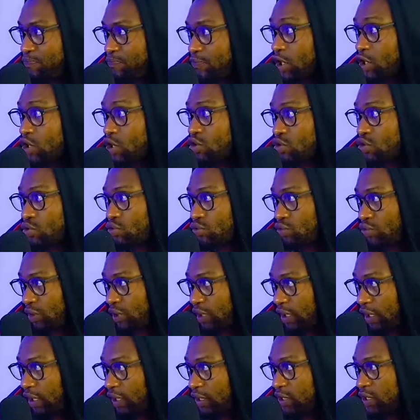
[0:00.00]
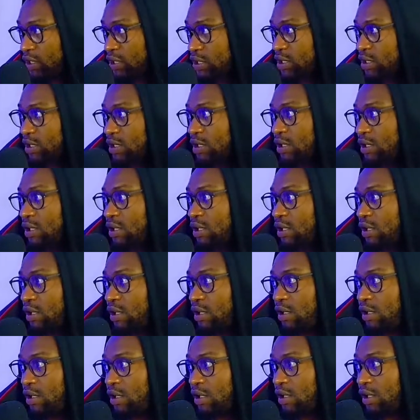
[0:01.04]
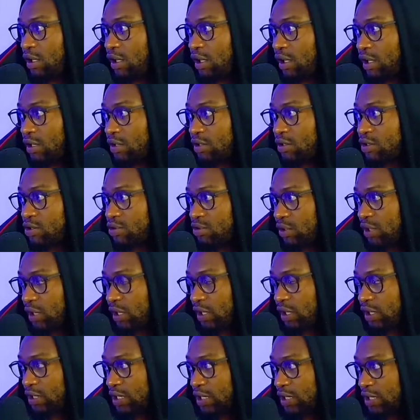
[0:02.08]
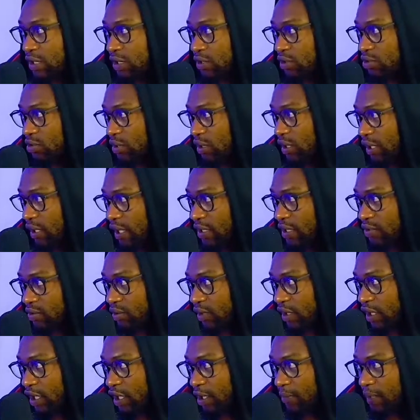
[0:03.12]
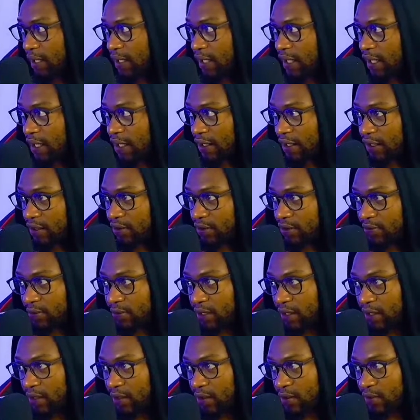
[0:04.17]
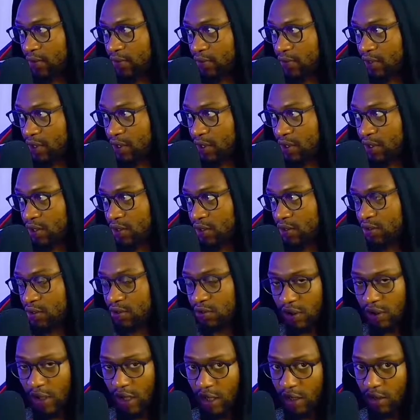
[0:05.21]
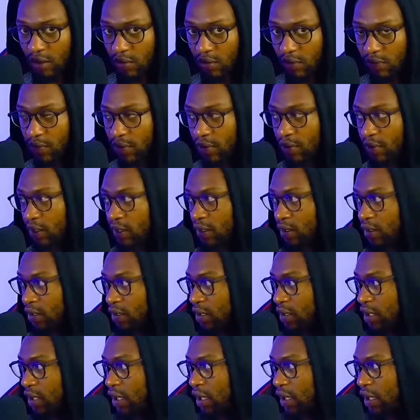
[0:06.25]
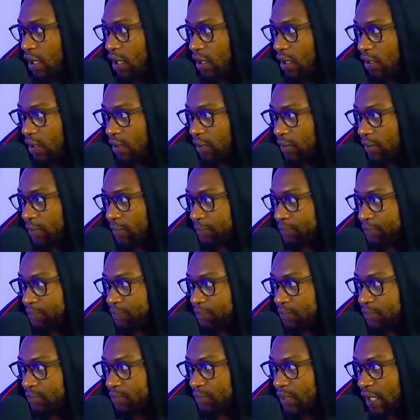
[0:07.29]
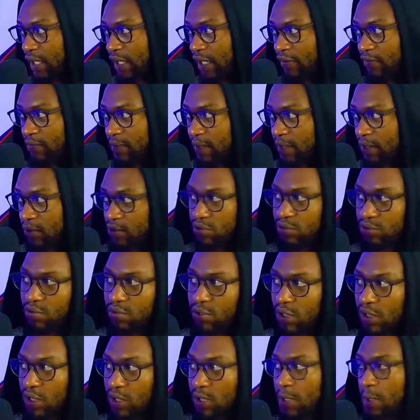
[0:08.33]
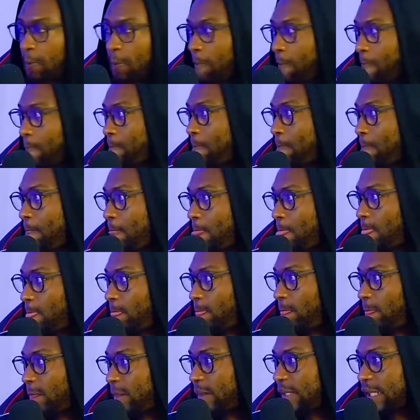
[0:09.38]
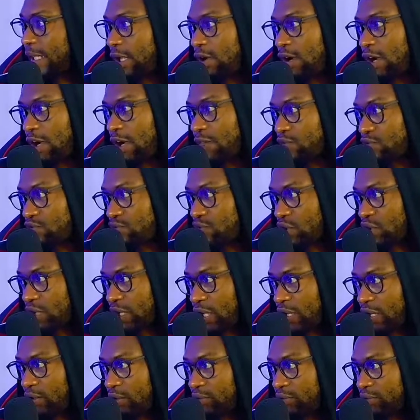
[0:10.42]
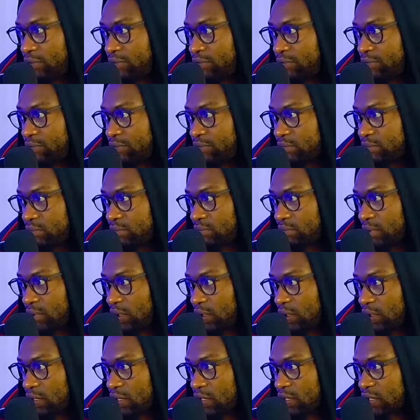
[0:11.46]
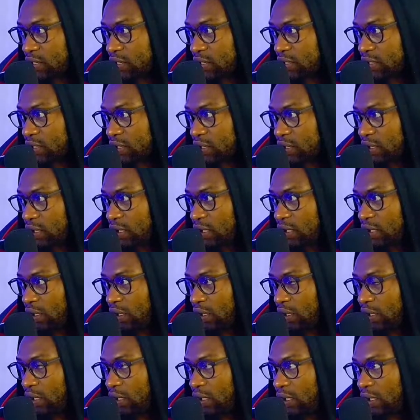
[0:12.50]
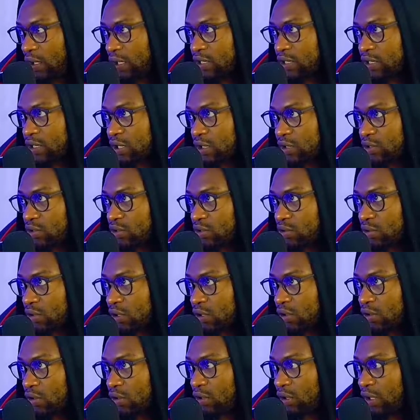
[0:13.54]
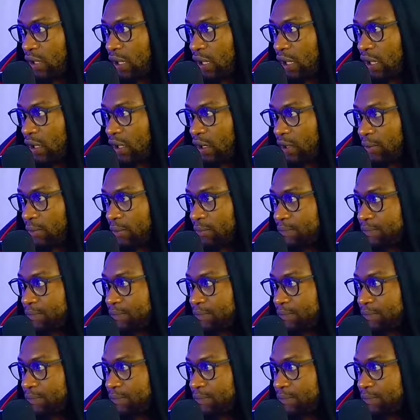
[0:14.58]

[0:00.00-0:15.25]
2 kids. Yeah, 2 kids. I think those were the guys who came in and Nato made it a conversation. So thank you for it. Thank everybody who tuned in. I think I'll have to roll down because it has taken too long and